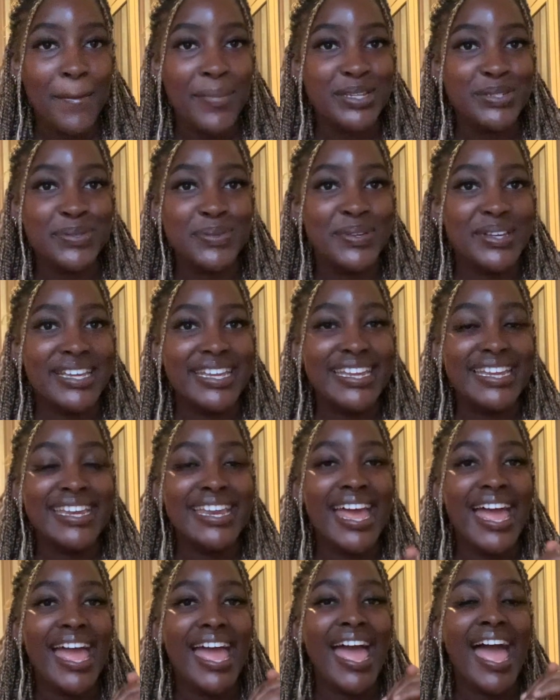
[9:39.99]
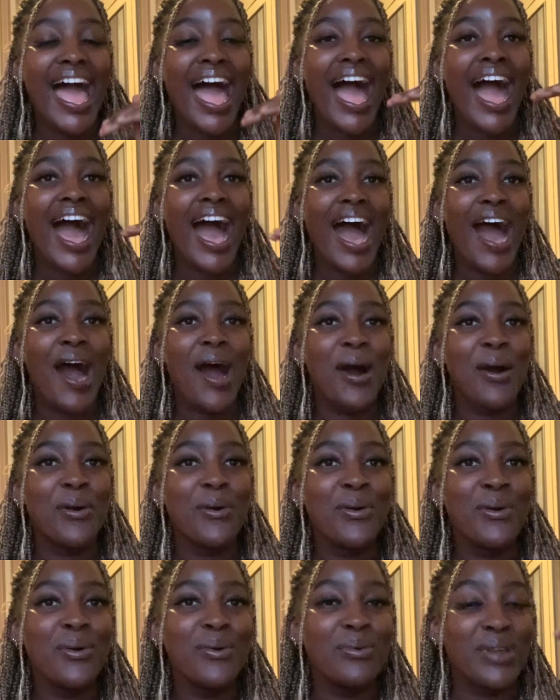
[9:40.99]
between
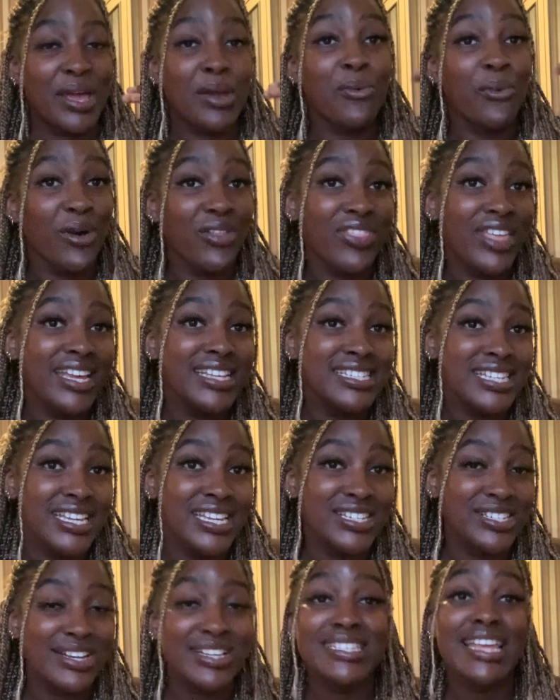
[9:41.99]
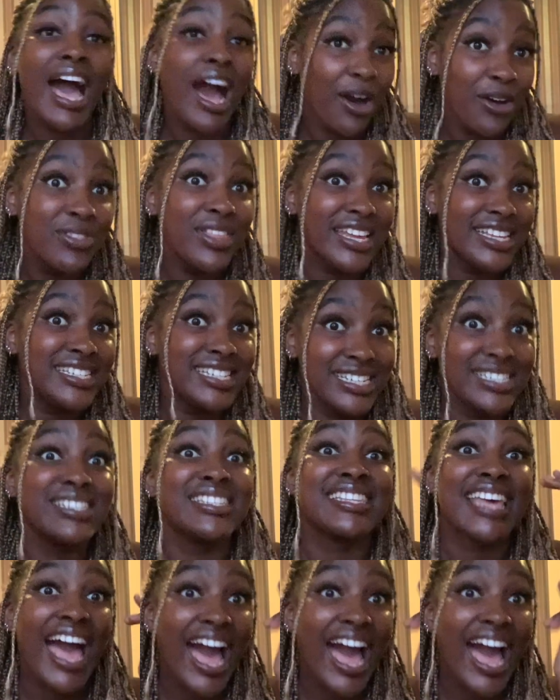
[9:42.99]
what they teach us, how they teach us